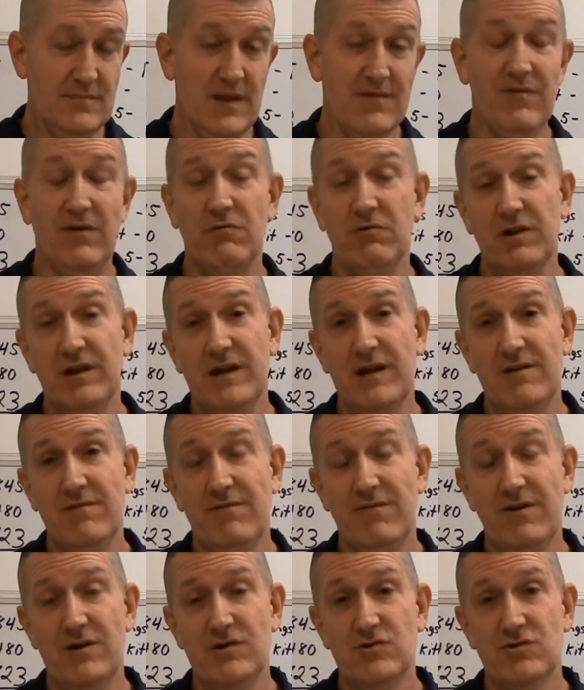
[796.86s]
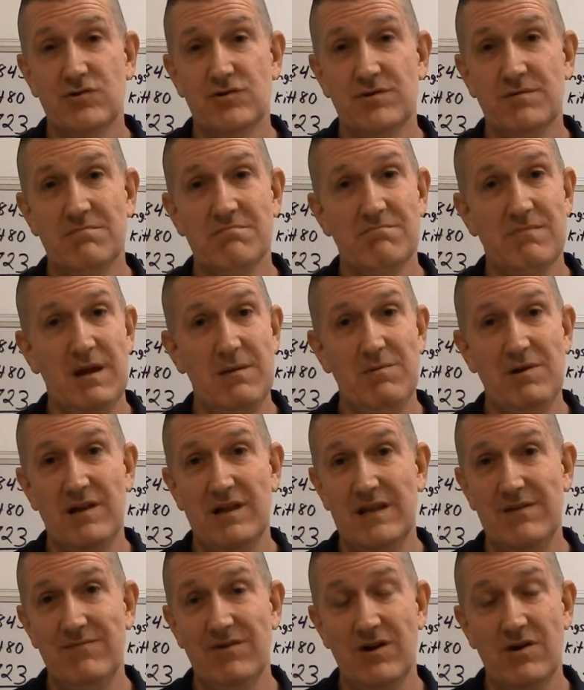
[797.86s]
if I really get adventuresome, maybe
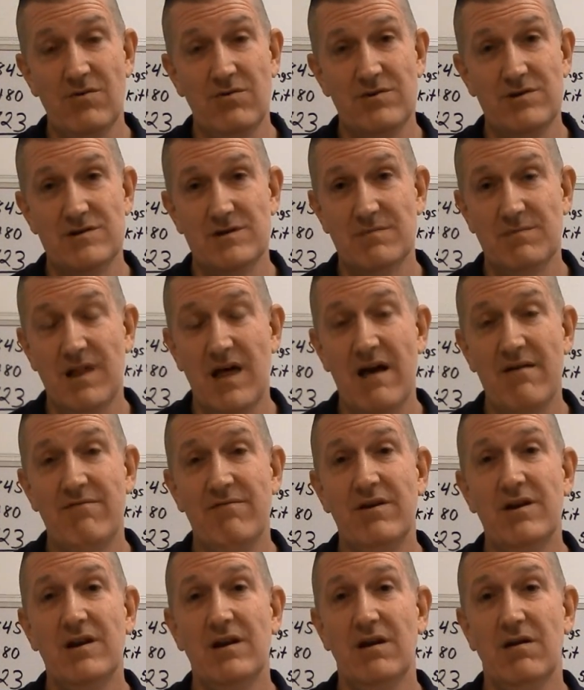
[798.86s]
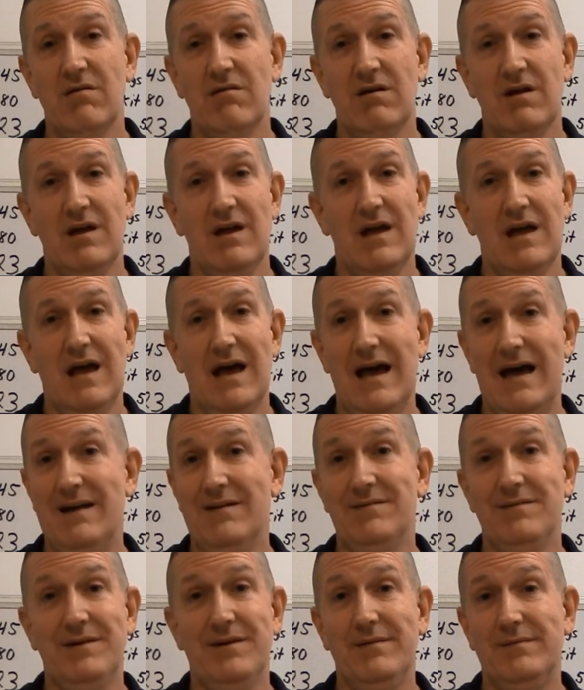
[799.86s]
I'll even go into some live video. I
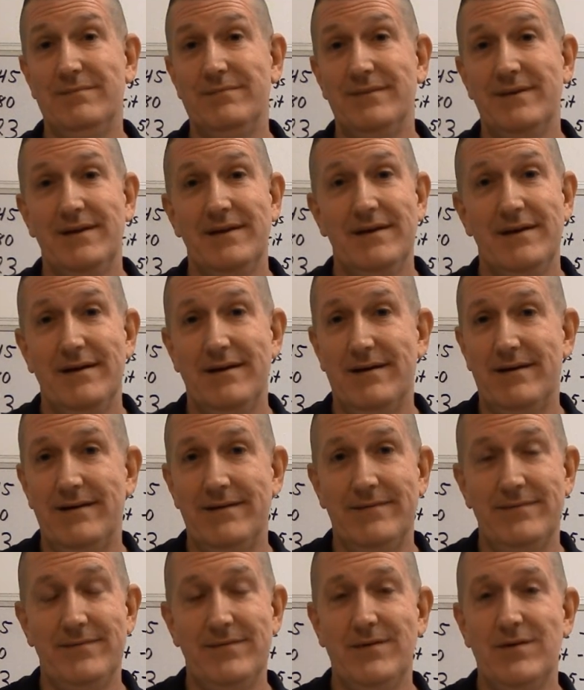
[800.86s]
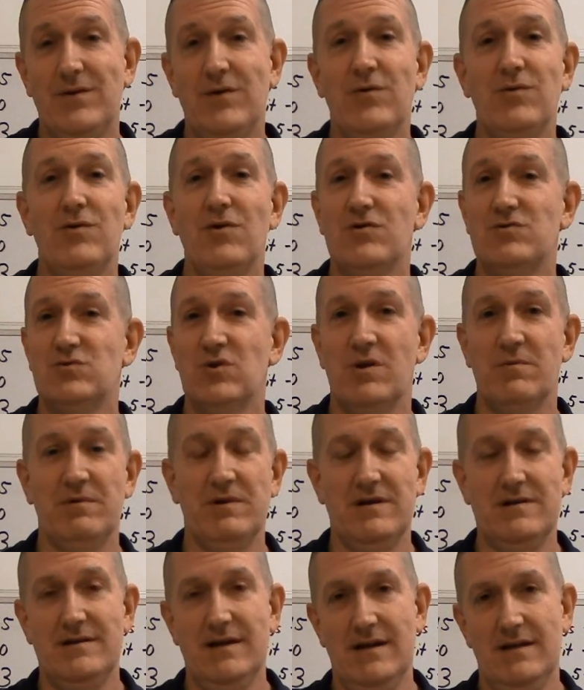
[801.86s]
don't know. Uh, who knows where I'm
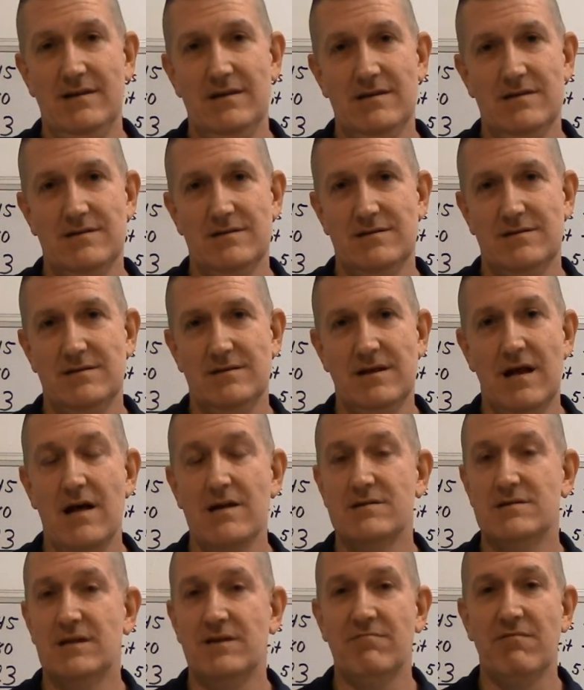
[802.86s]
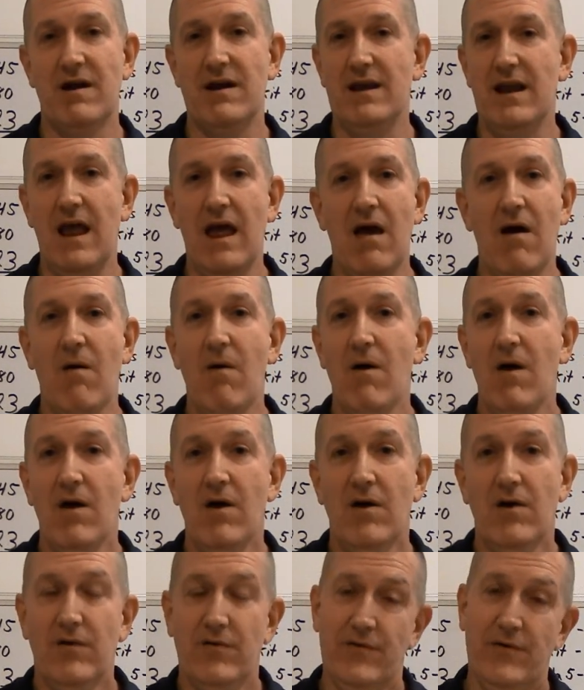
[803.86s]
going to take this? And honestly, right now,
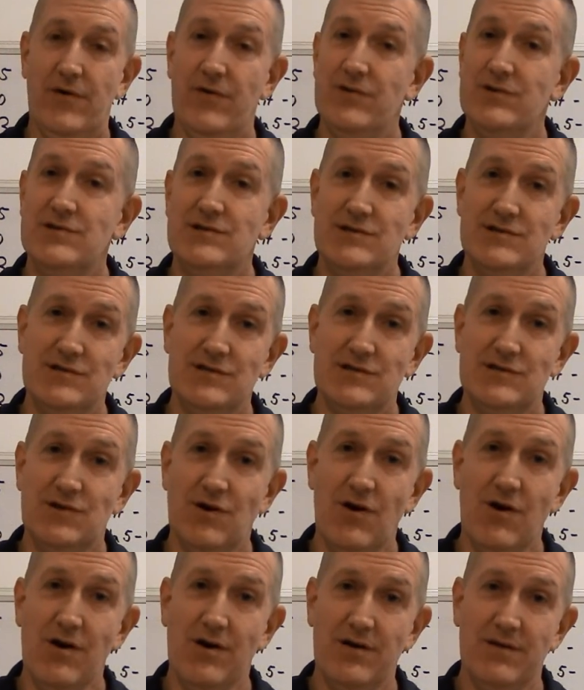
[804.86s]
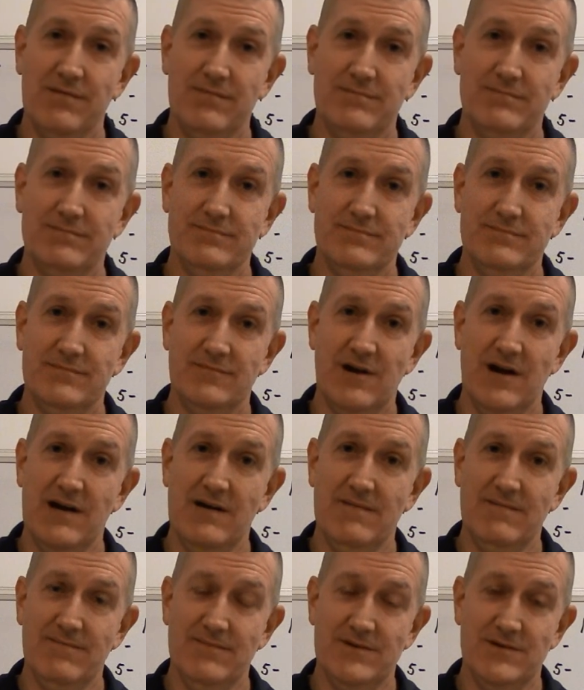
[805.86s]
all this is is talk,
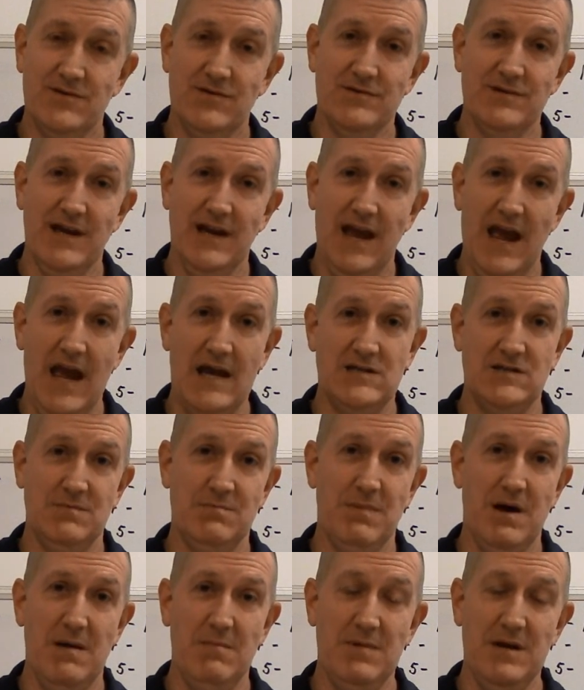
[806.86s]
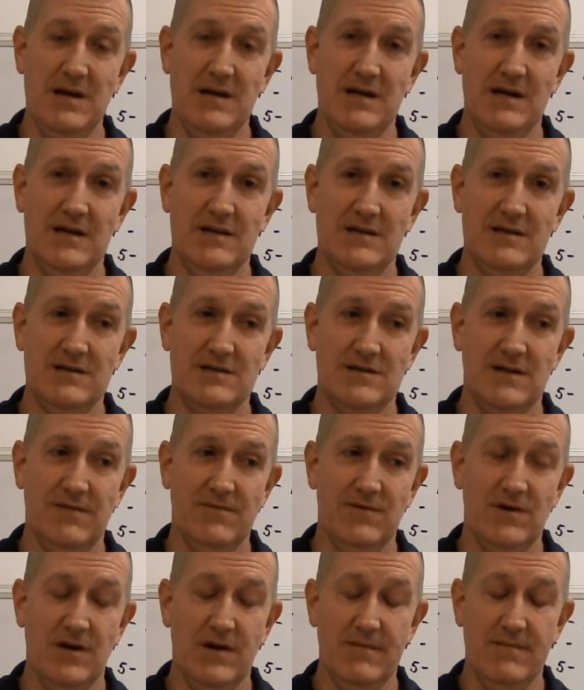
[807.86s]
right? It's going to take action by me to get this
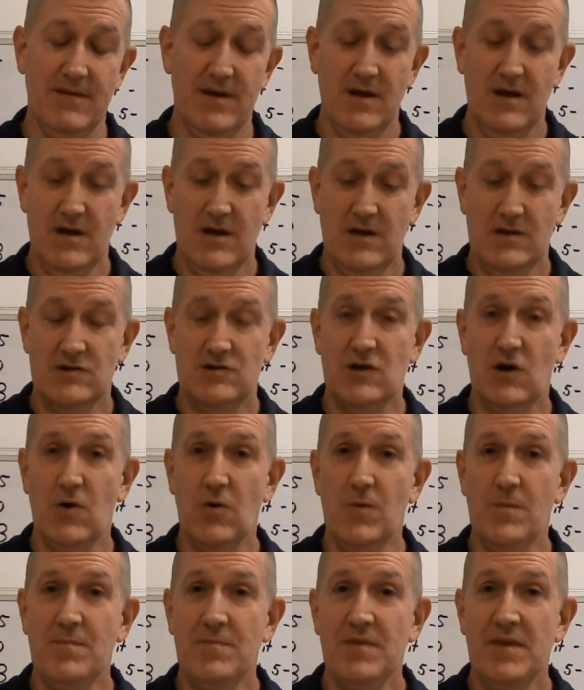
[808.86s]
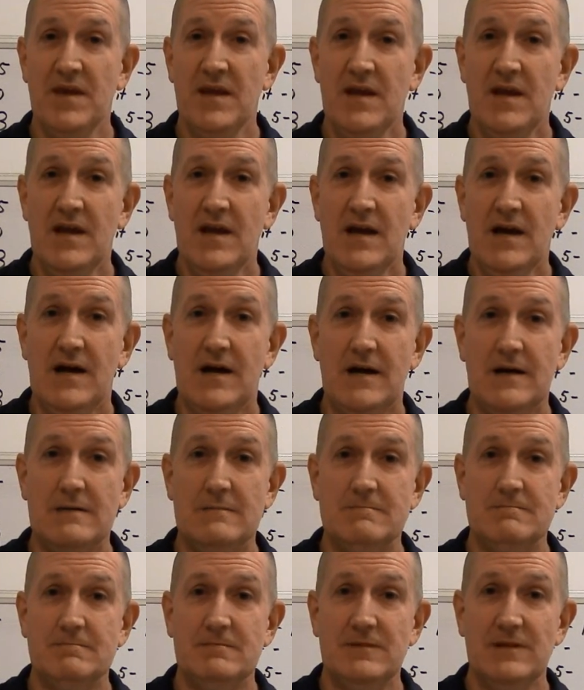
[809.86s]
stuff done. So
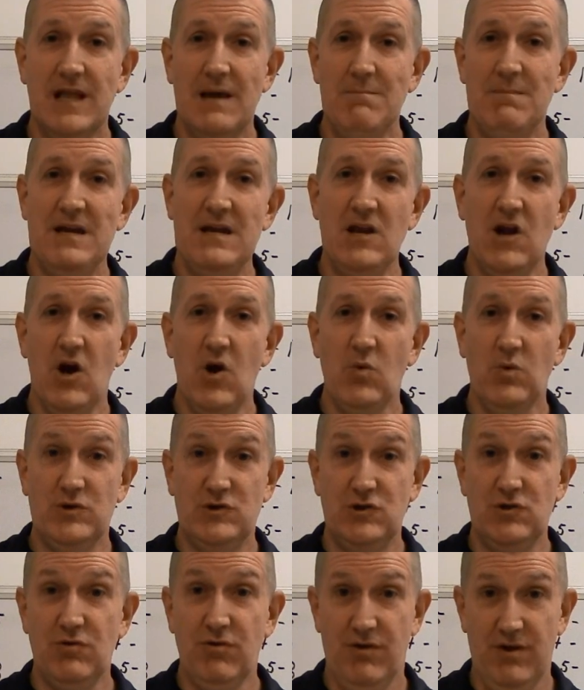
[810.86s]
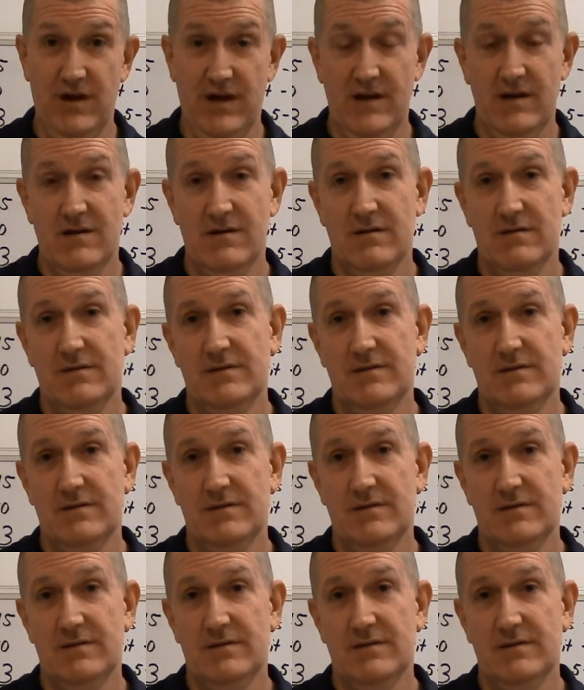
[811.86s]
um, let me know what you think.